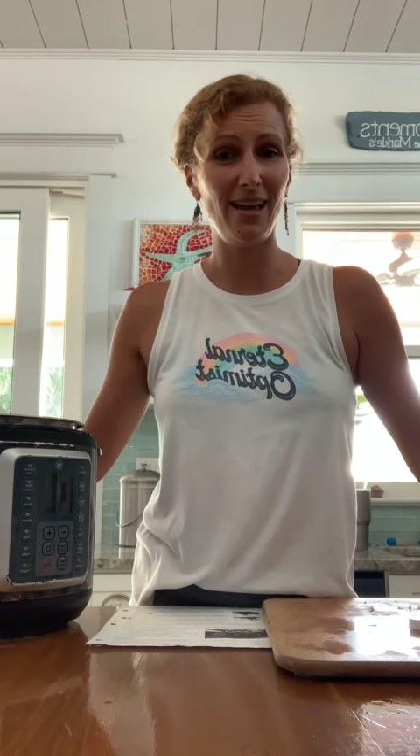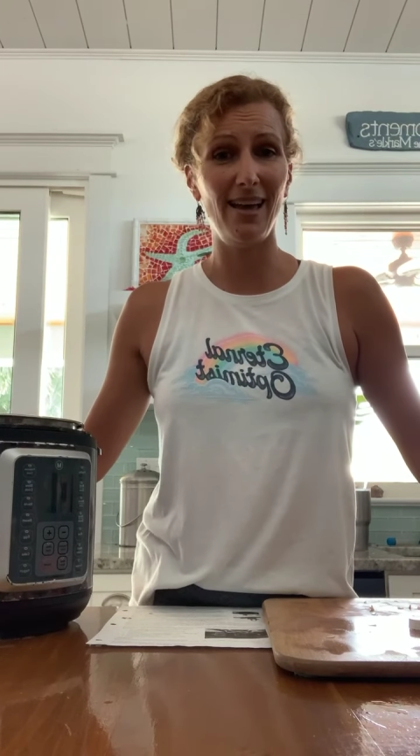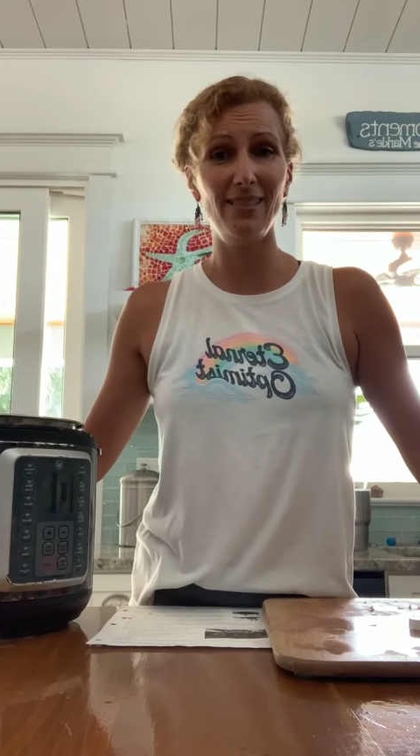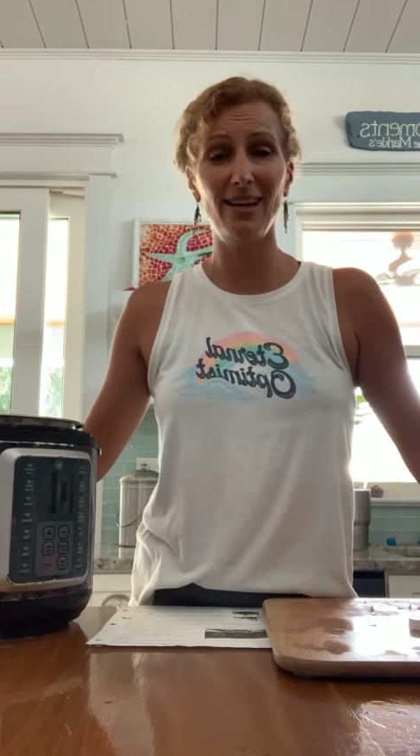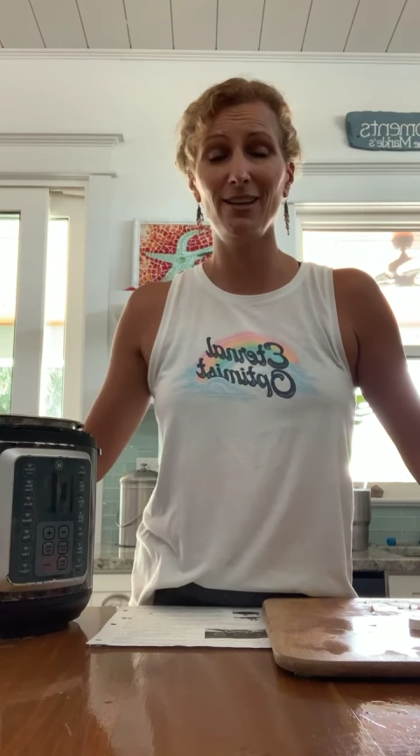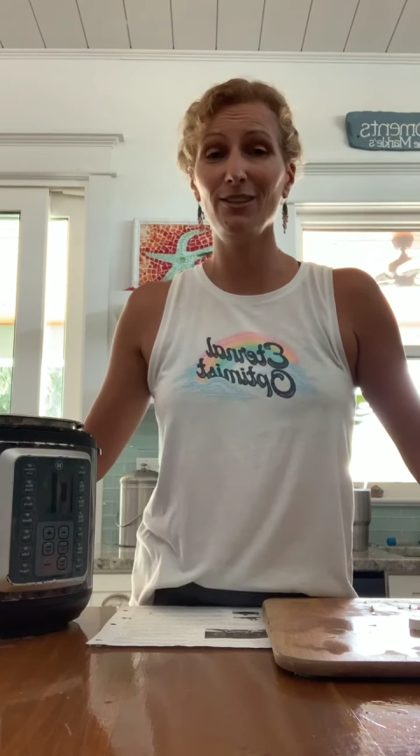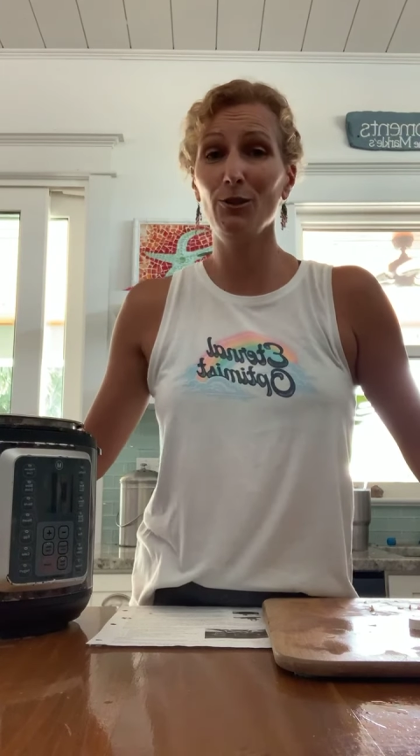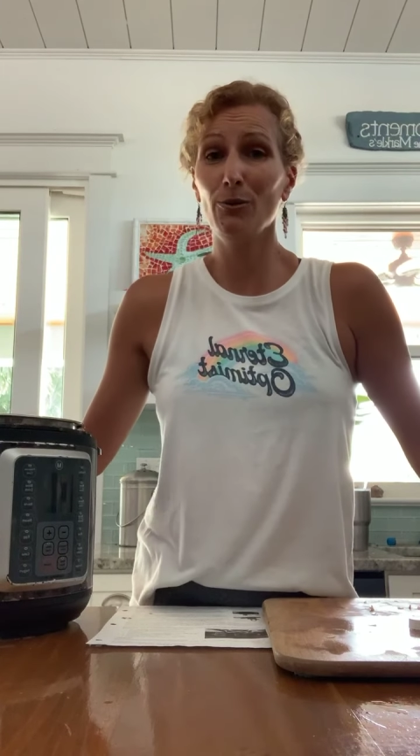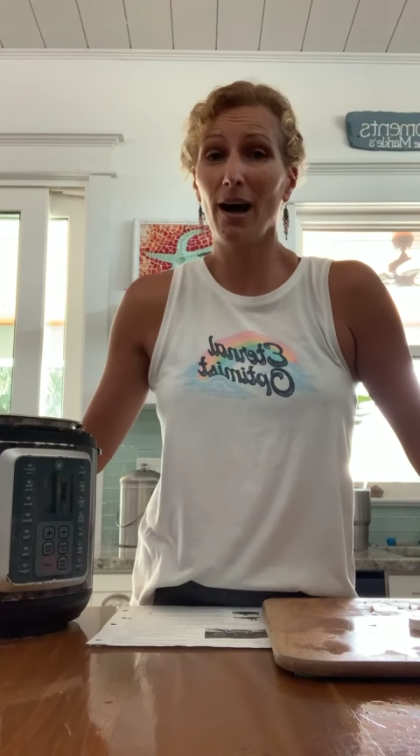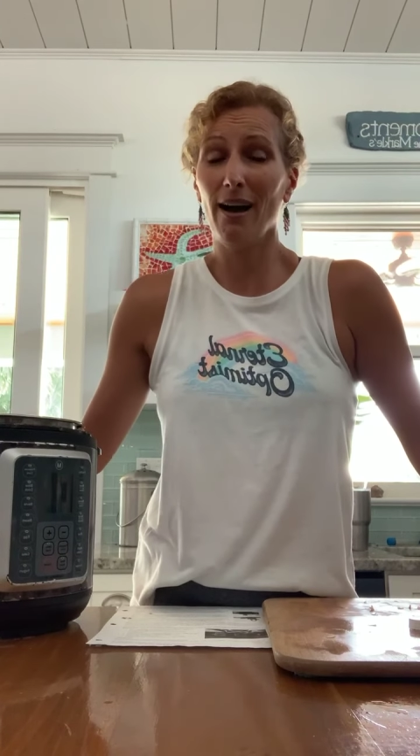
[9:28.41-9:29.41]
And then
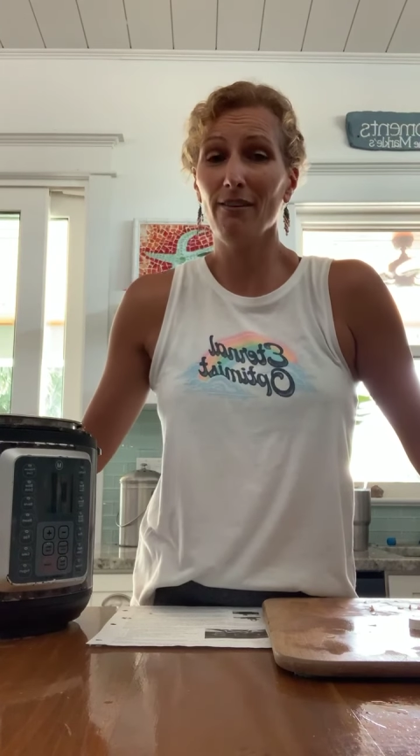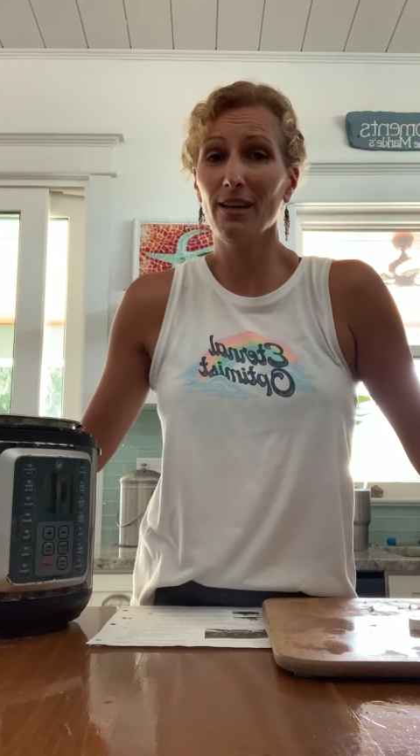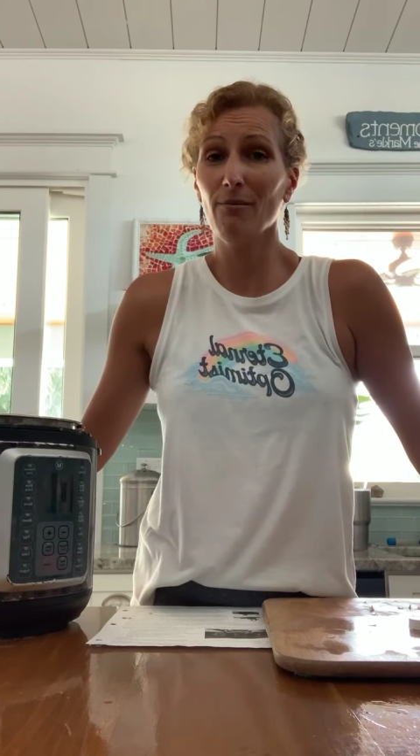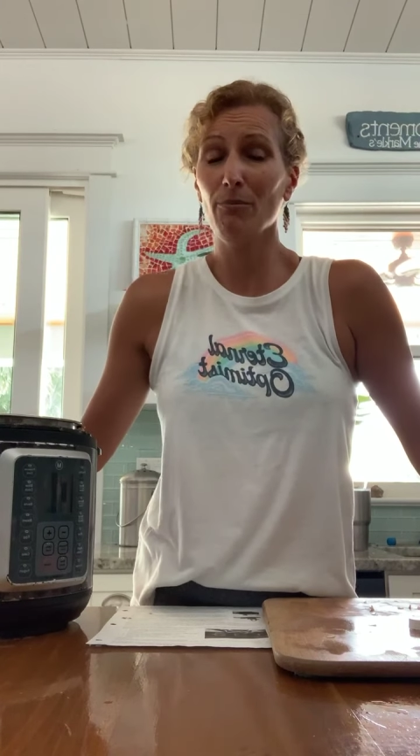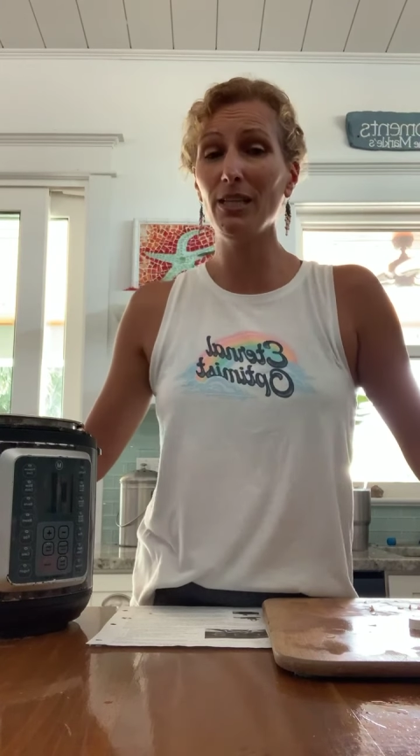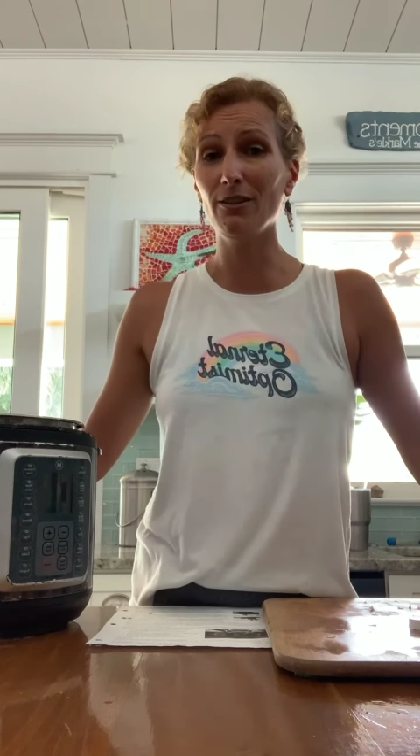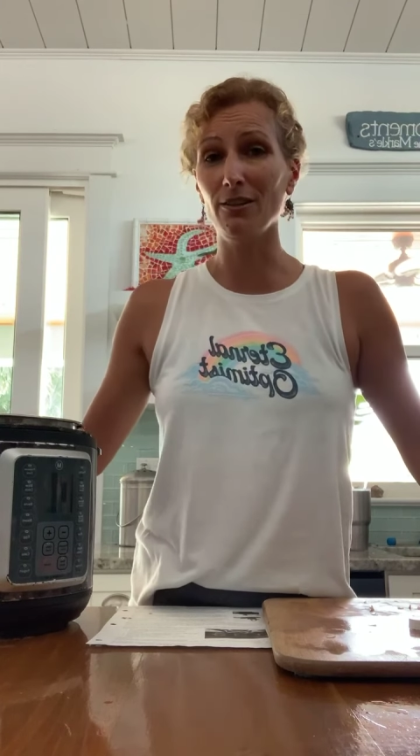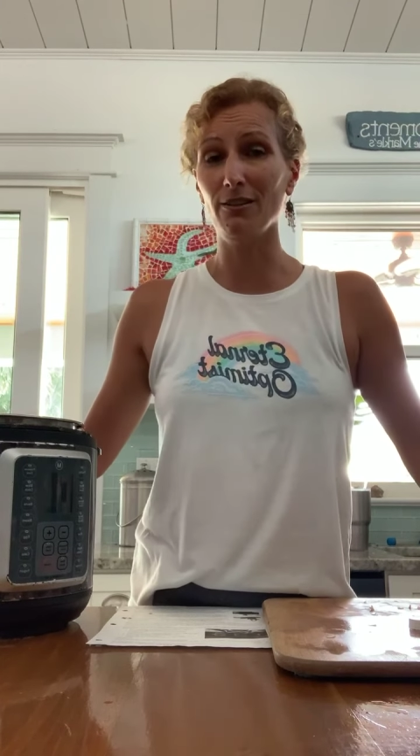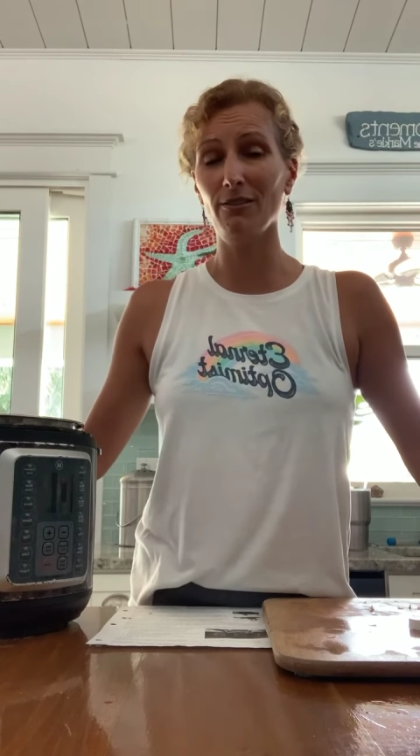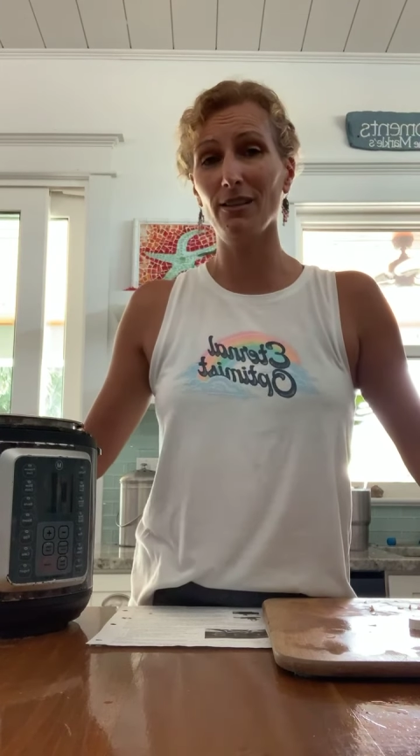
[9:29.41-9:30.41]
you have a
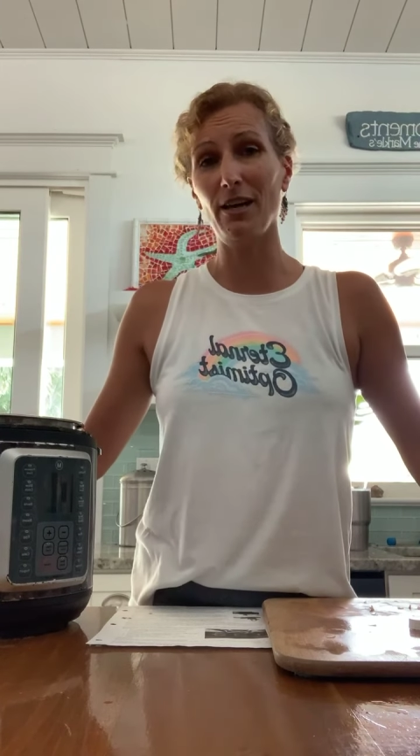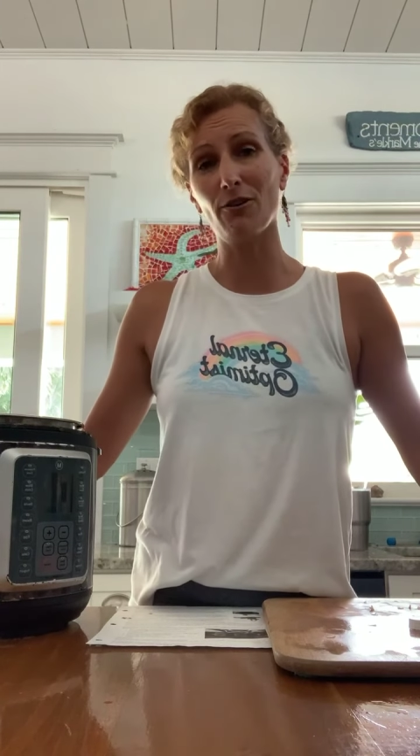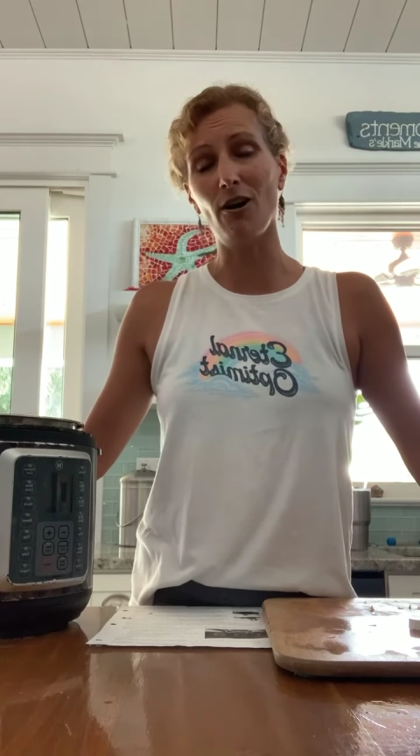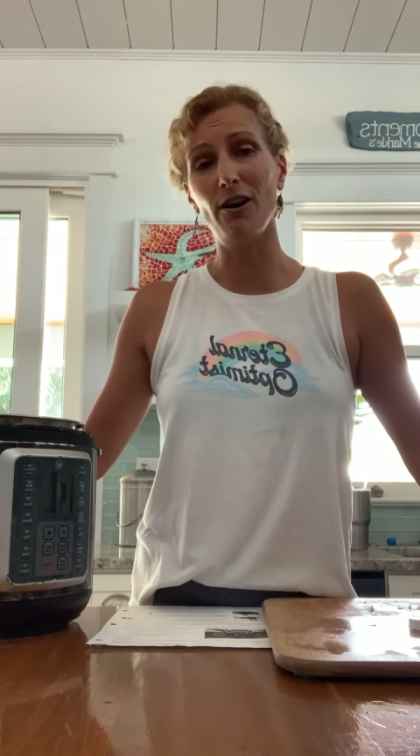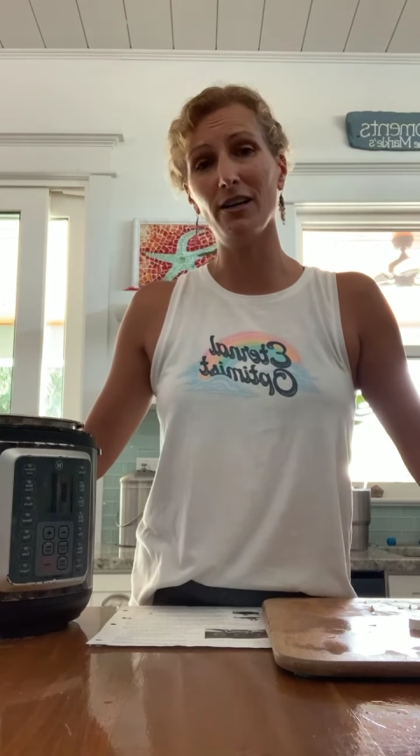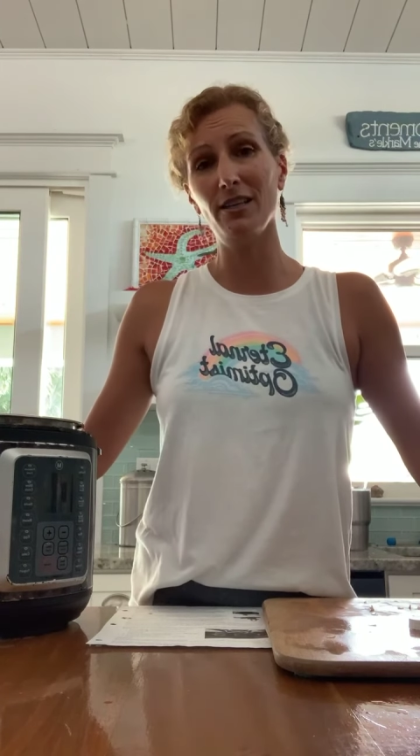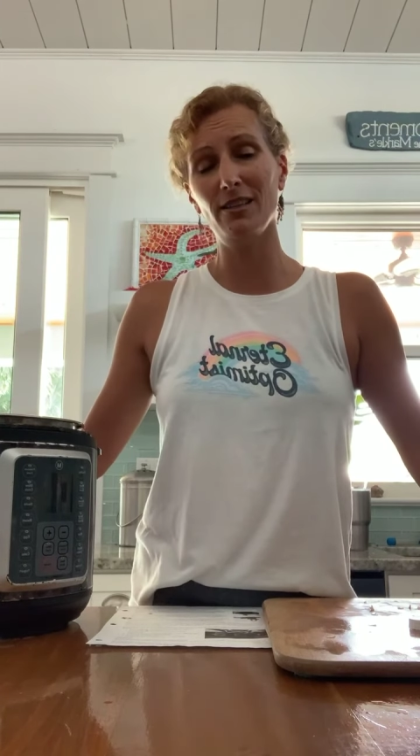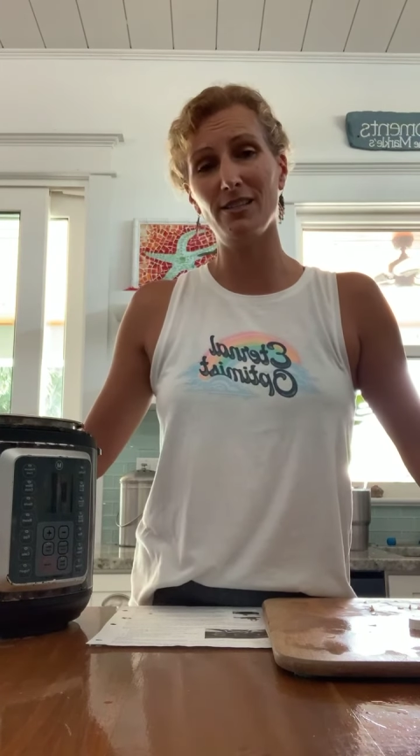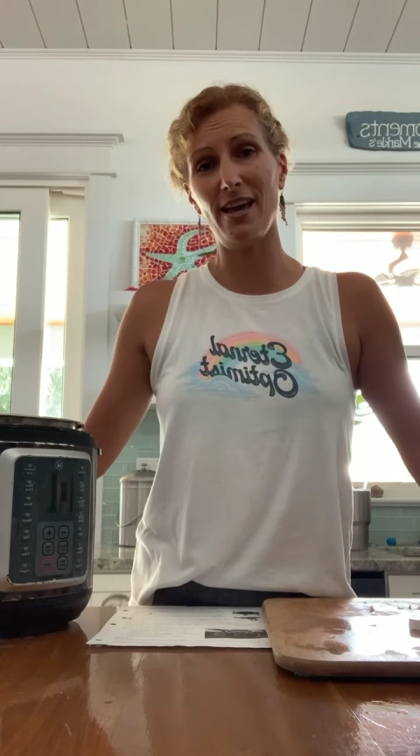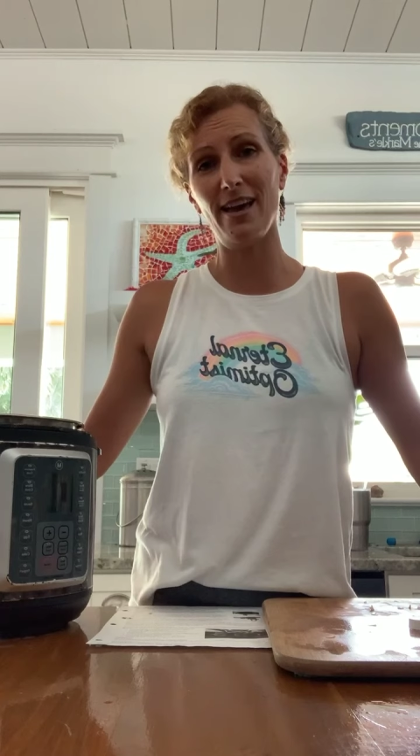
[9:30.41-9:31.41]
meal later on in
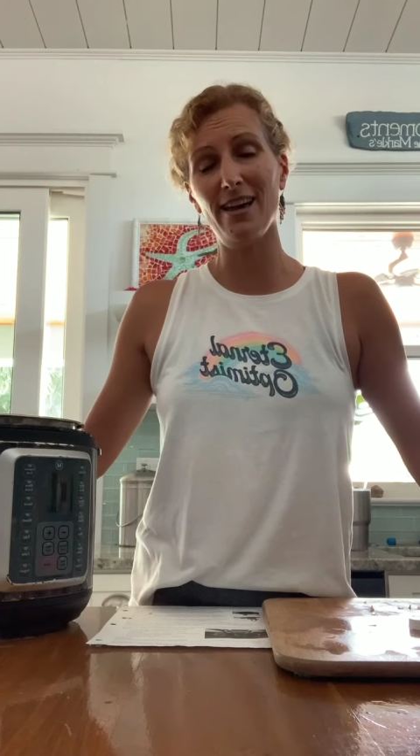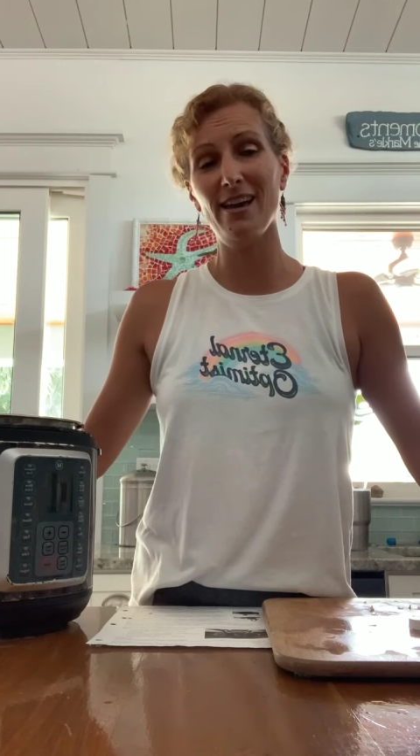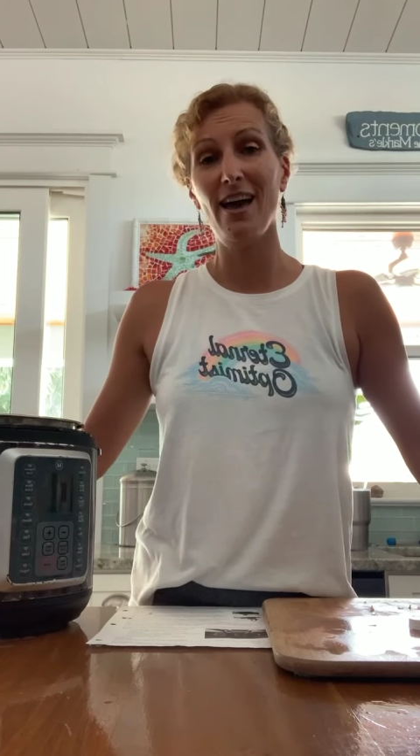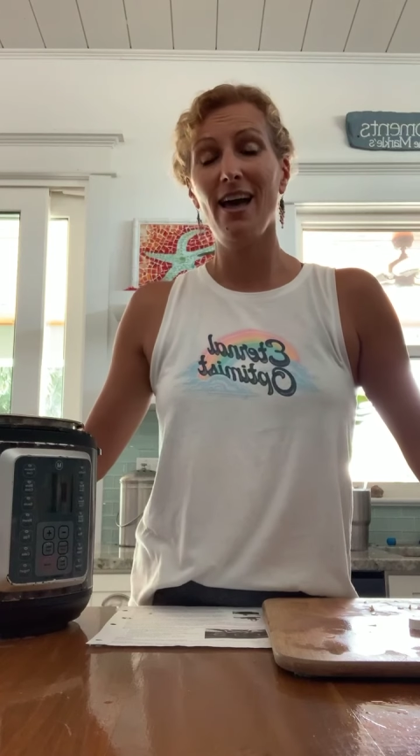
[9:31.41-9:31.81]
the day